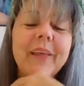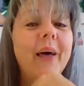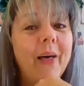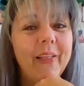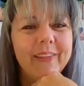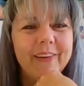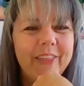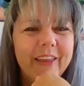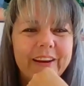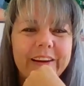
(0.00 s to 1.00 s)

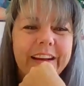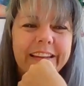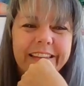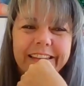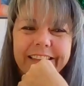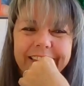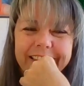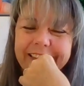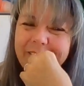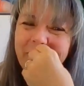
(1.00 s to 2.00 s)
Hello there.
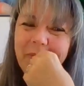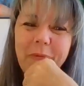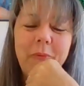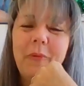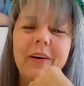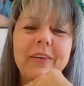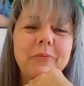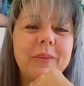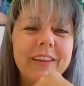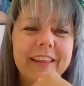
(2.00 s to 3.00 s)

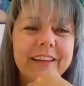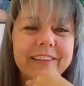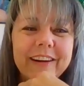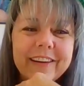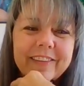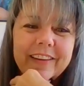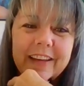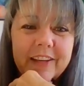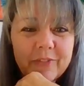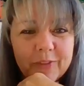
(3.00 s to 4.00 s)
Welcome to the
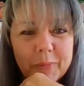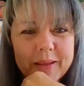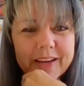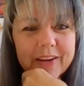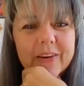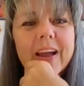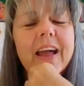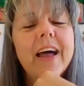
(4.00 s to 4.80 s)
Intoxicated Flamingo.